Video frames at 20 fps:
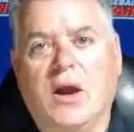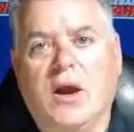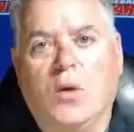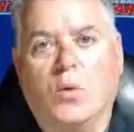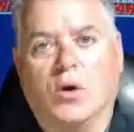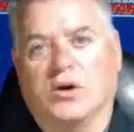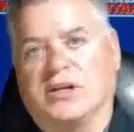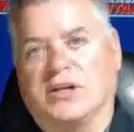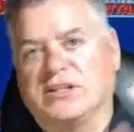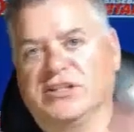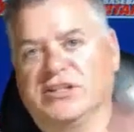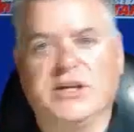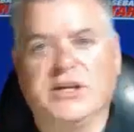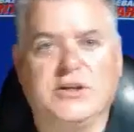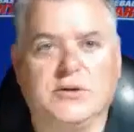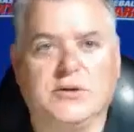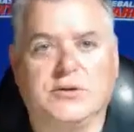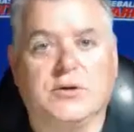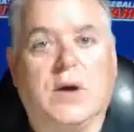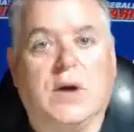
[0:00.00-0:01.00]
We'll continue
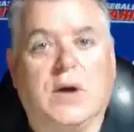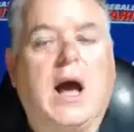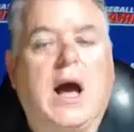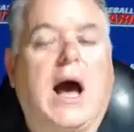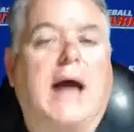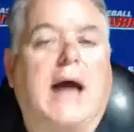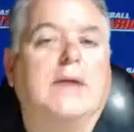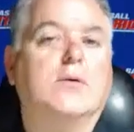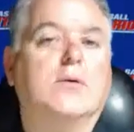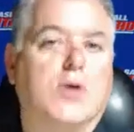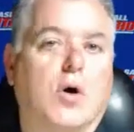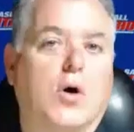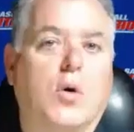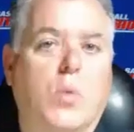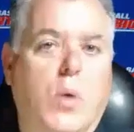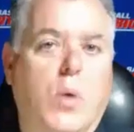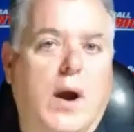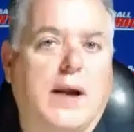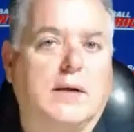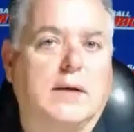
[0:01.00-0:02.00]
to. I don't know
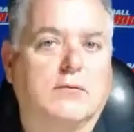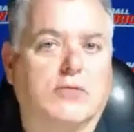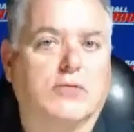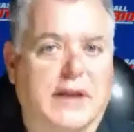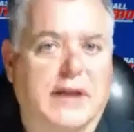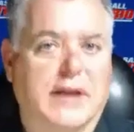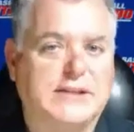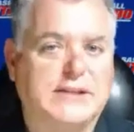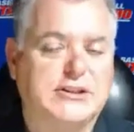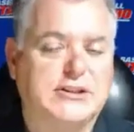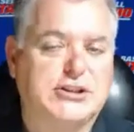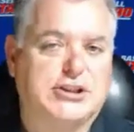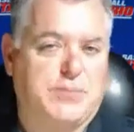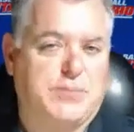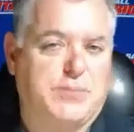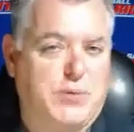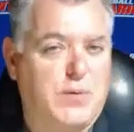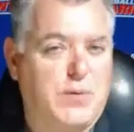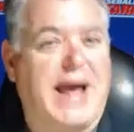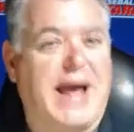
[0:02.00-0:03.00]
what
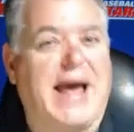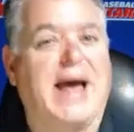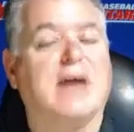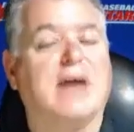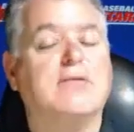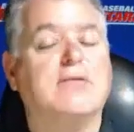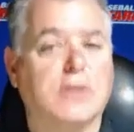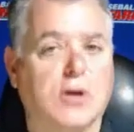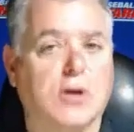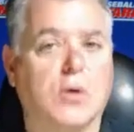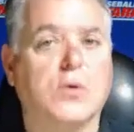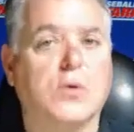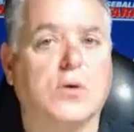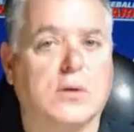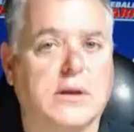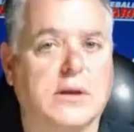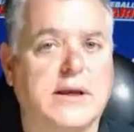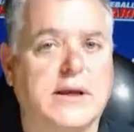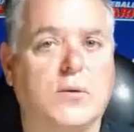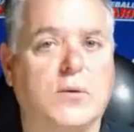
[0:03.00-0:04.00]
relationship you have
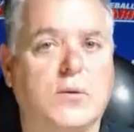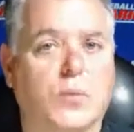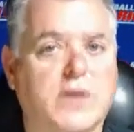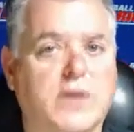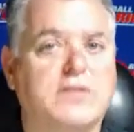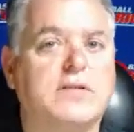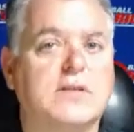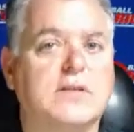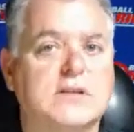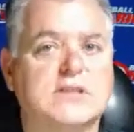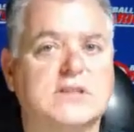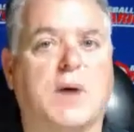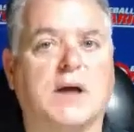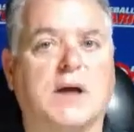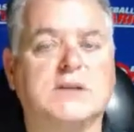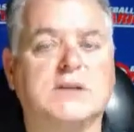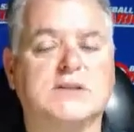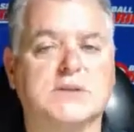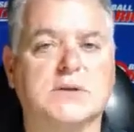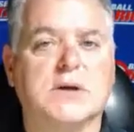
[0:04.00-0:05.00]
locally with the
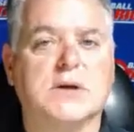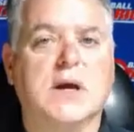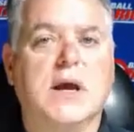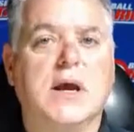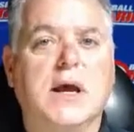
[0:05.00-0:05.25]
sponsor.